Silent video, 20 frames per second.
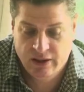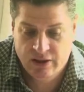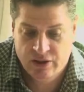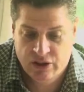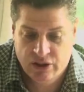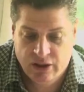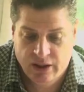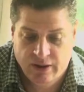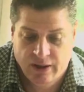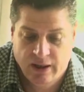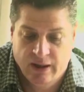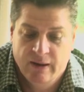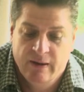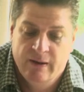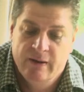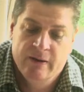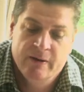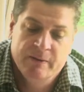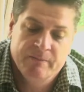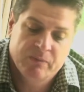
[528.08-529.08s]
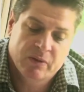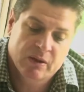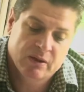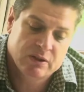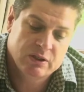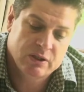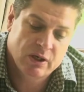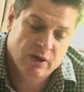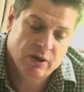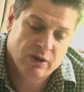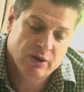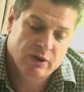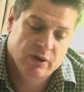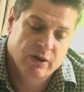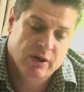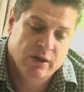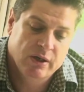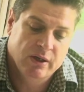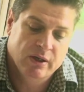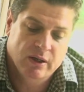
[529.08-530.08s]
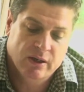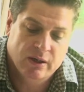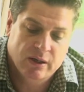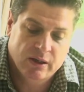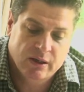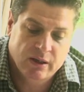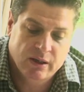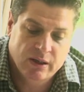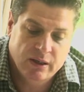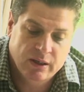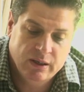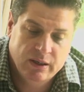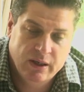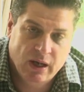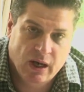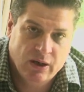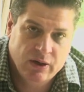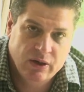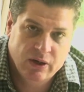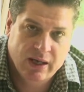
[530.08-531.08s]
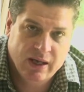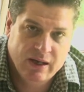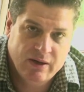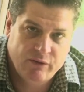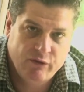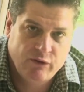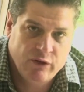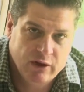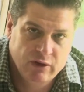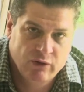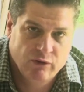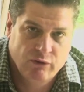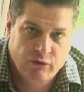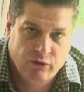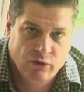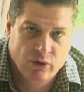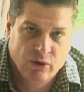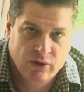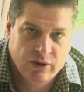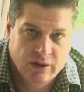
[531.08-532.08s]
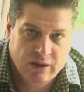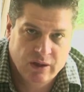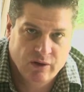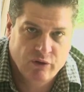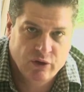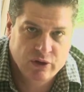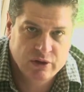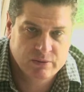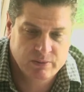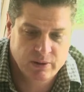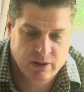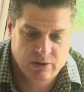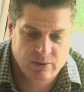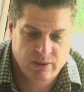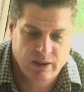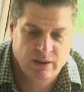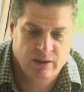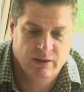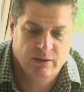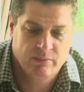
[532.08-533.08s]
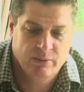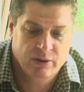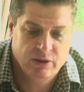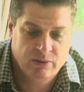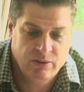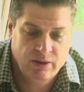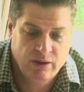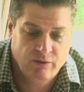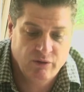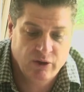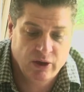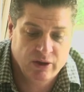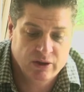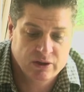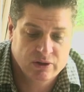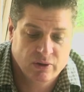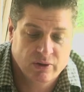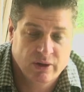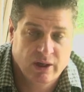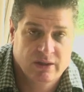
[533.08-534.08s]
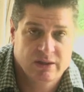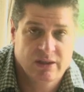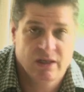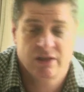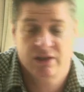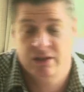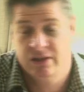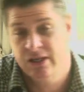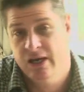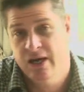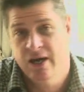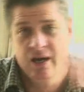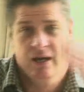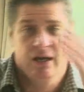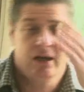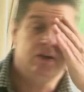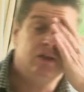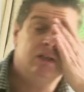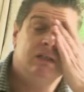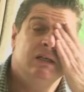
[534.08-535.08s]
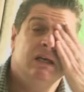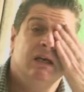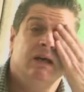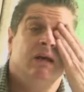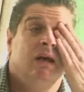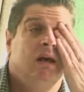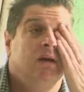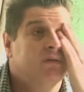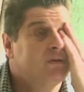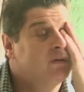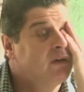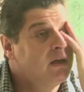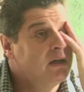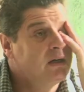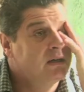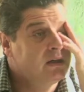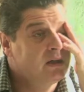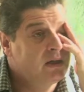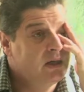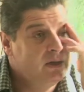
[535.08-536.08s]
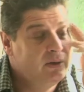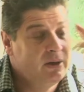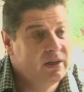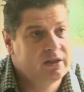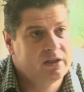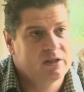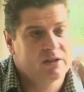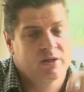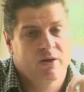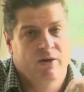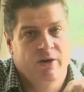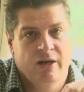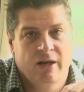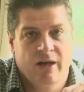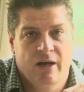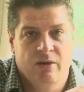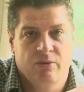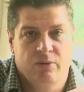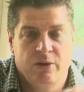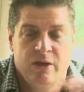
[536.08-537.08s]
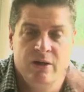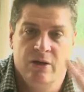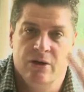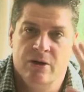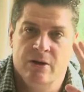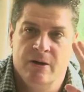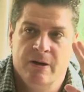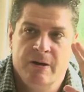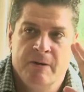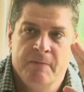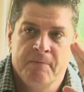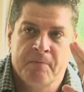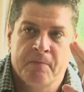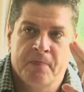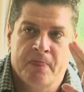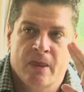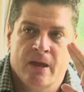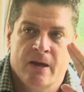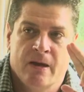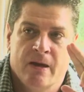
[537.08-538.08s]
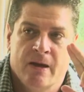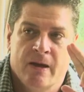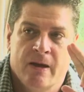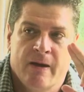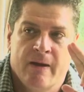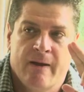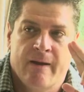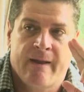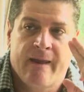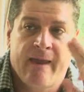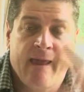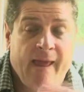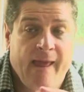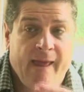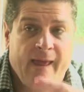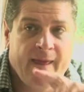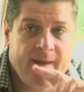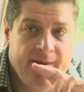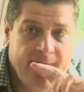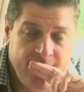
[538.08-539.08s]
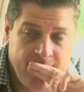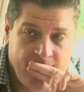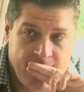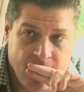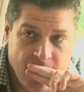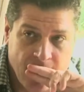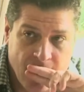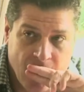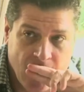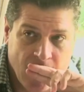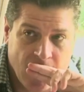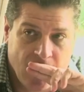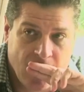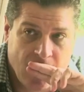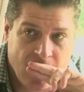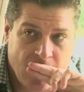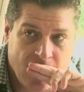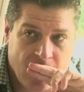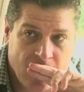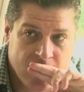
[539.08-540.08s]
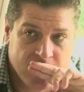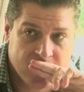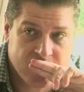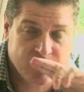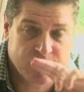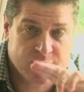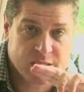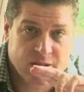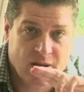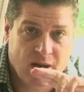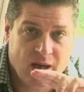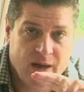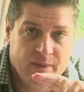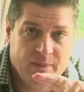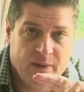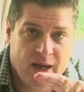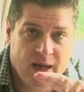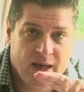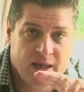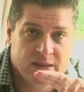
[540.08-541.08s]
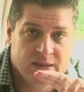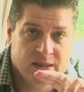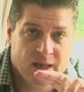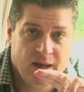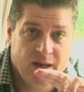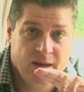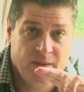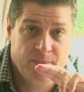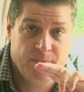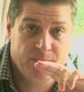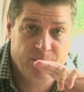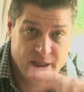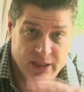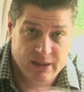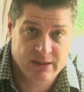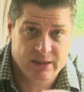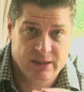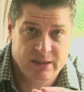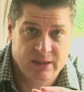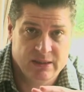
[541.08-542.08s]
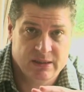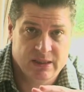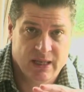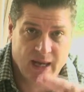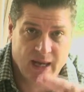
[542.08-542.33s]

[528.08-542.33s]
Engineering. So now you get a feel for the difference between the various organizations. Interesting enough, the QS has started out where you can subscribe as a business